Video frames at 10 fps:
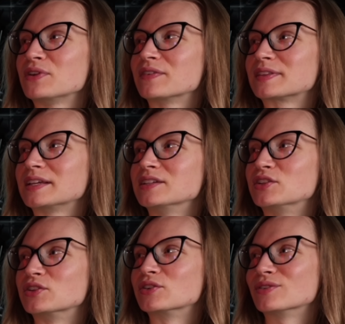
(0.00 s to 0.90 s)
favorite thing to
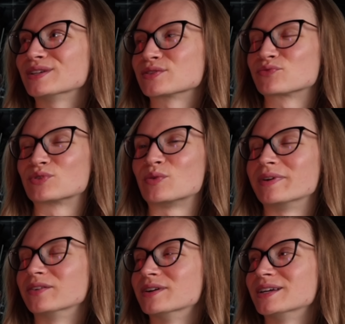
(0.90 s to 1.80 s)
do is a real
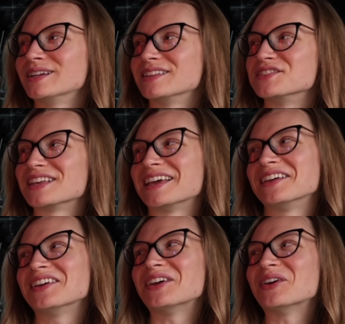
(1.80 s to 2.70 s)
big one and
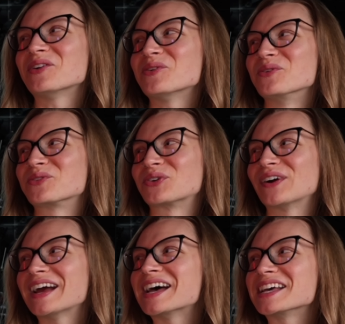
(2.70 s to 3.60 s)
say, "Ew,
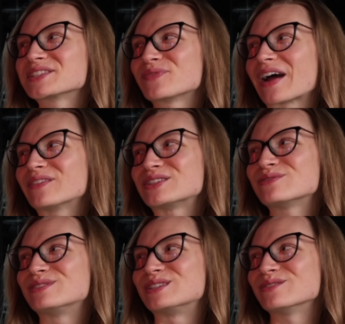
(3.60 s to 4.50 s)
Chris, why would
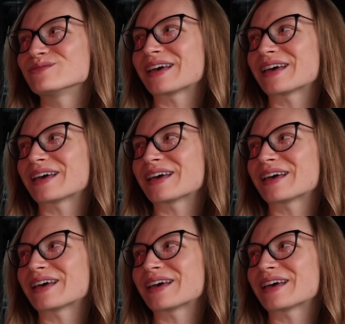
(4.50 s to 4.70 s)
you do